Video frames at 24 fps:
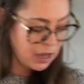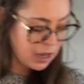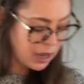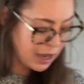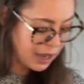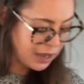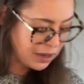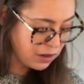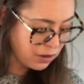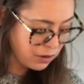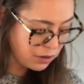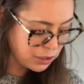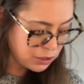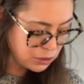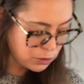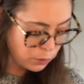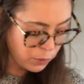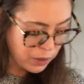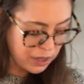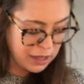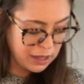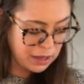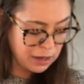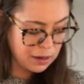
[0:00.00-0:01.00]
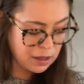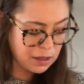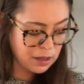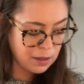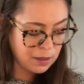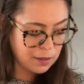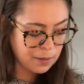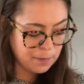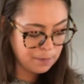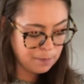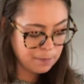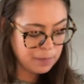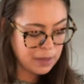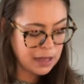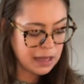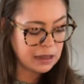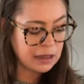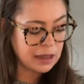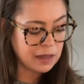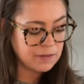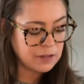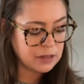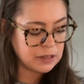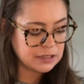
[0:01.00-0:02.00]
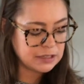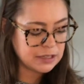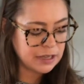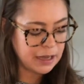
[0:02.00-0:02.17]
I notice when my level is